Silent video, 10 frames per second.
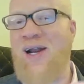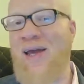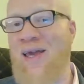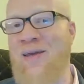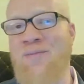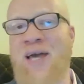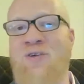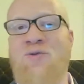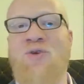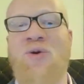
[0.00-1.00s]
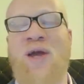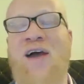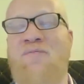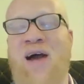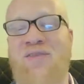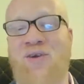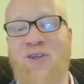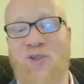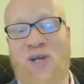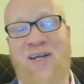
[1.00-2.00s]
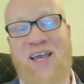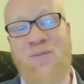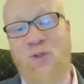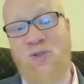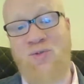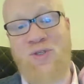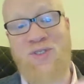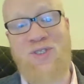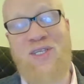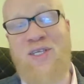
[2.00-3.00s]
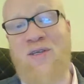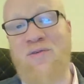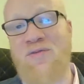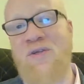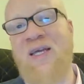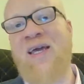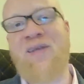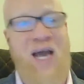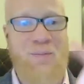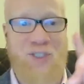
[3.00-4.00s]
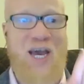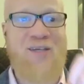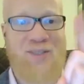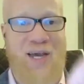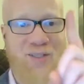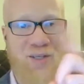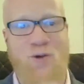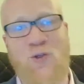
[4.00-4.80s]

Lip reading: claim that you don't have bad thoughts or not able to receive, now I'm chastising